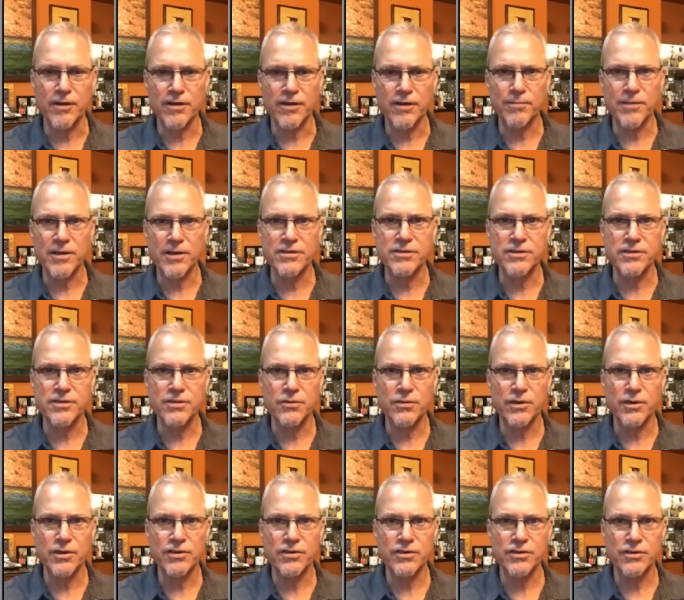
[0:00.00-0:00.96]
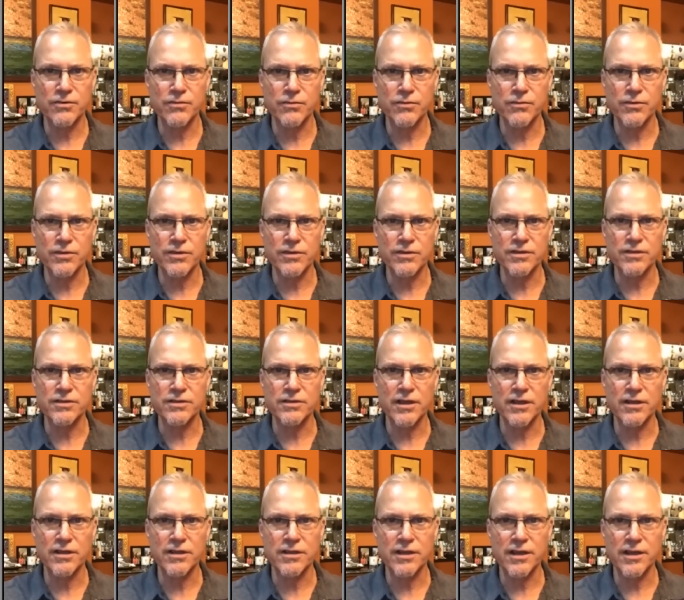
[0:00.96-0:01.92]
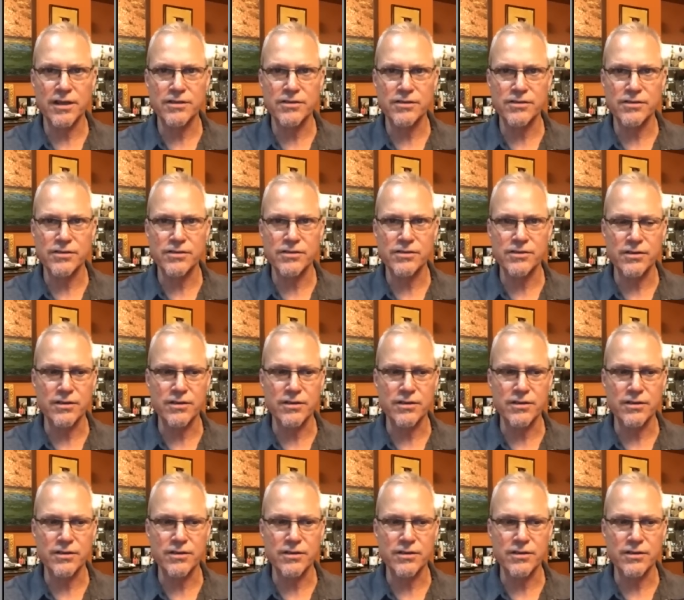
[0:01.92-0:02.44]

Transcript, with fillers: our, my situation with the state of Texas